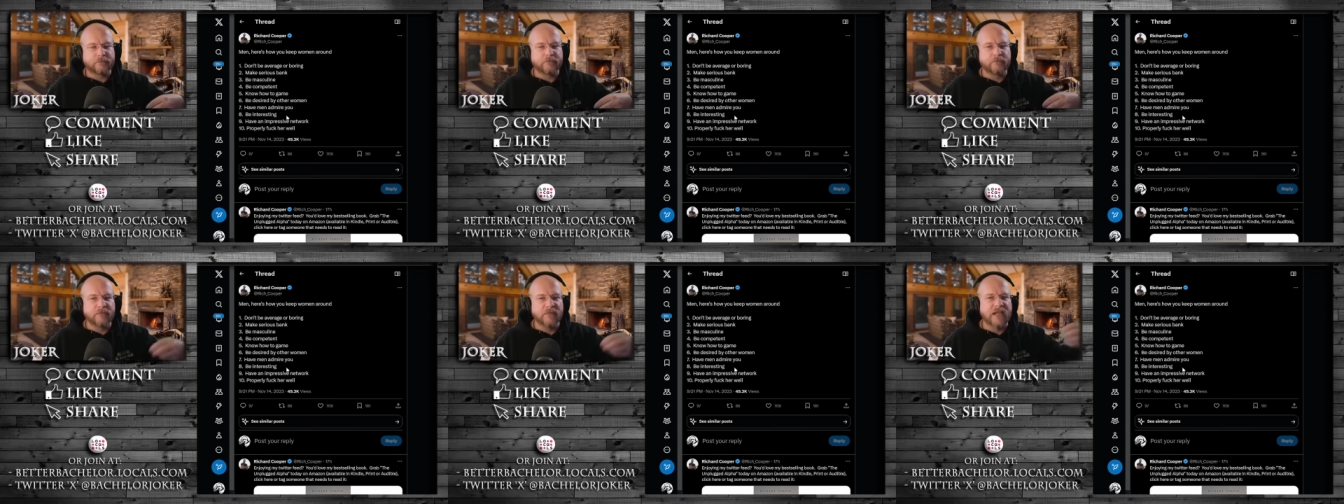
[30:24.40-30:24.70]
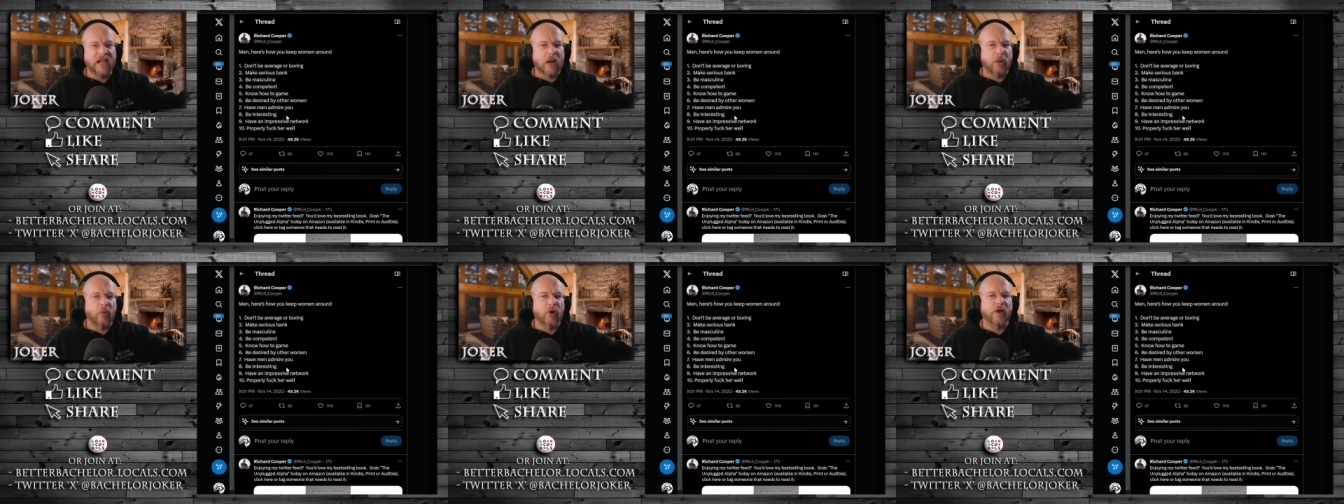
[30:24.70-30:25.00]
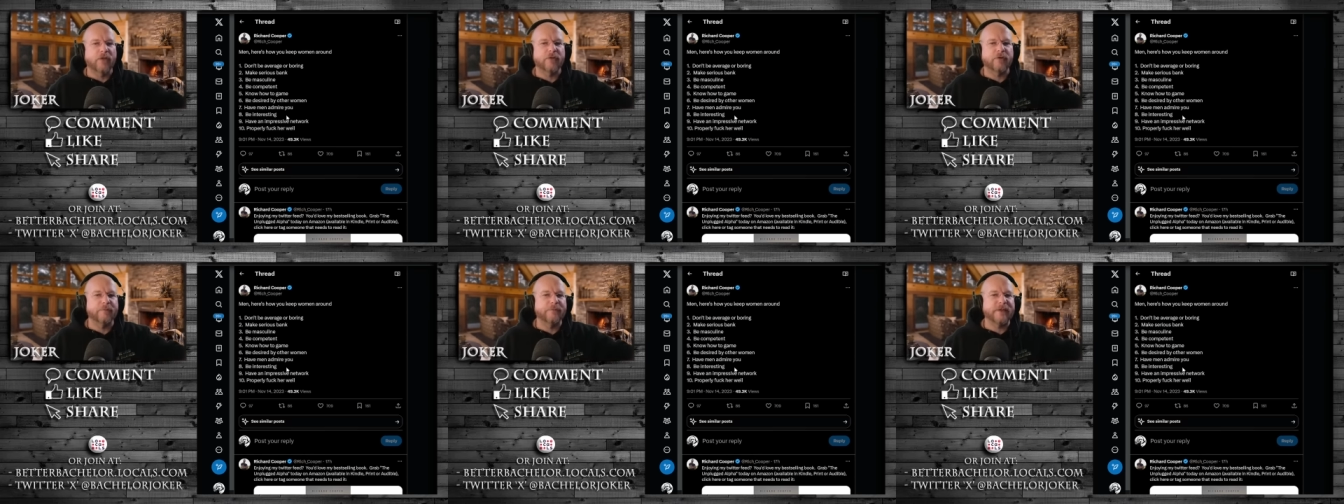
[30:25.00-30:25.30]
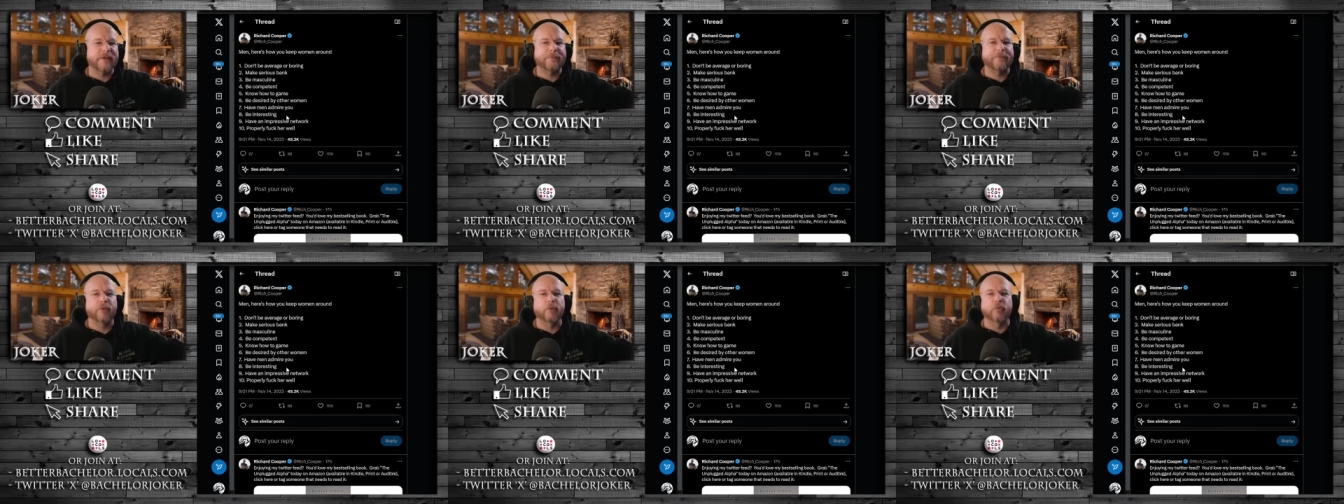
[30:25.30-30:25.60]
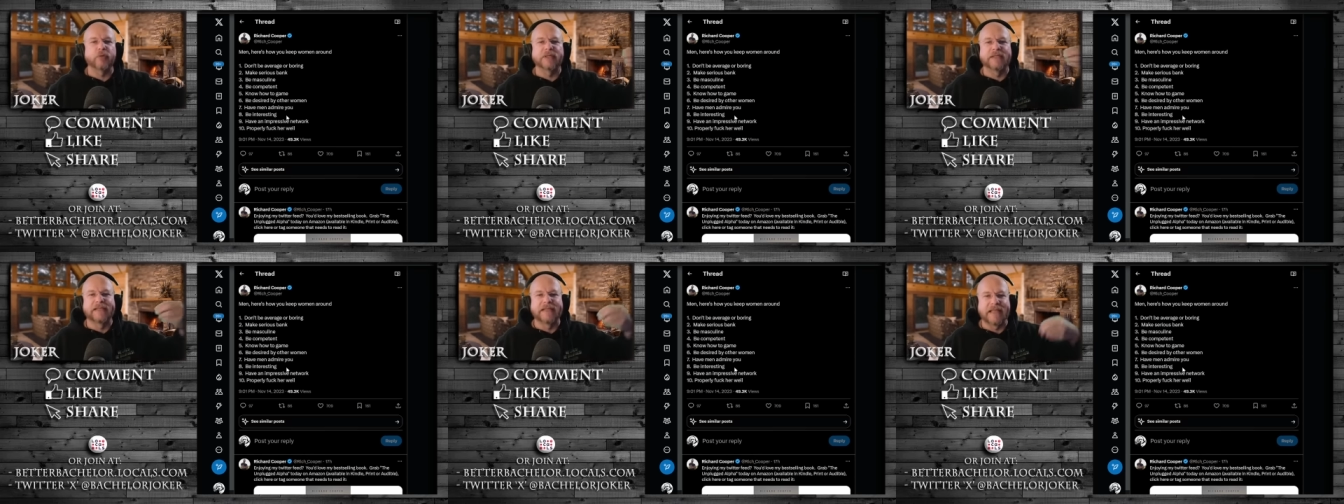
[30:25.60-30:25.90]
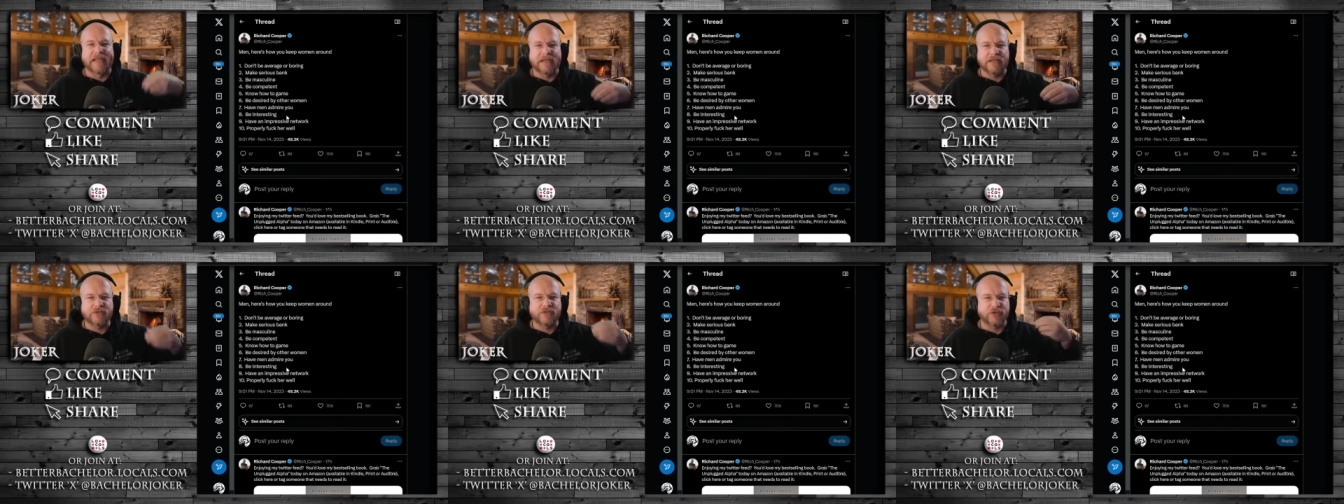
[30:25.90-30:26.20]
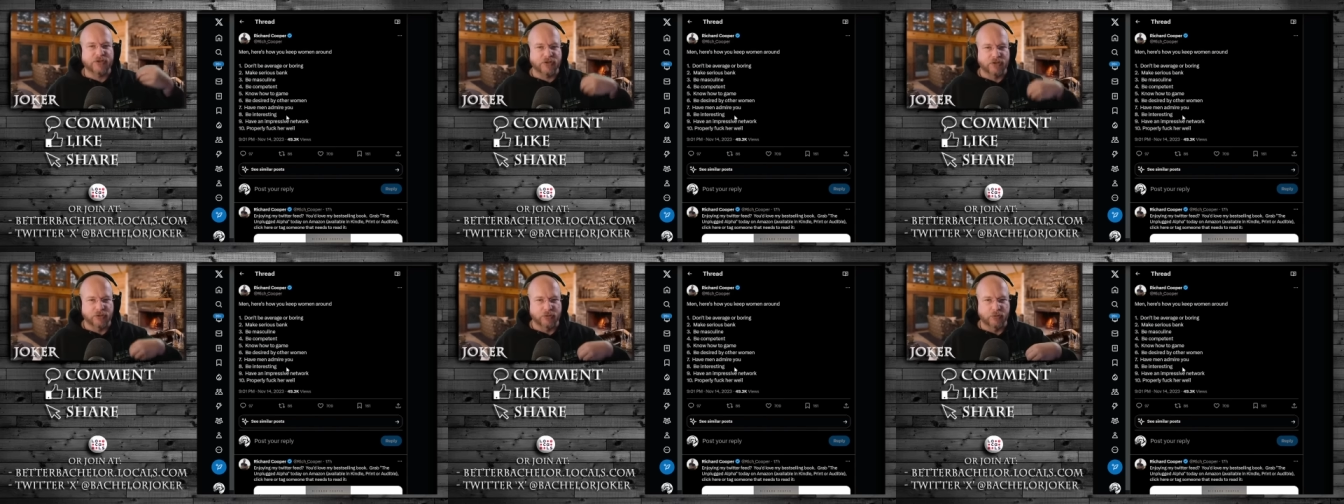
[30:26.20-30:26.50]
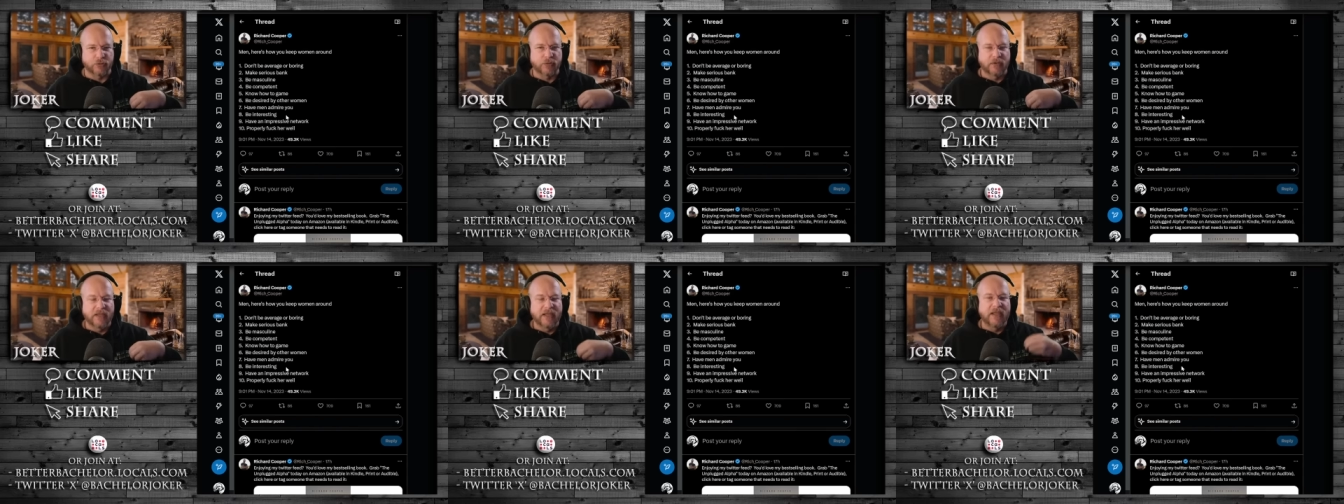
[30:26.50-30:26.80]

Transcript: how other people relate to you.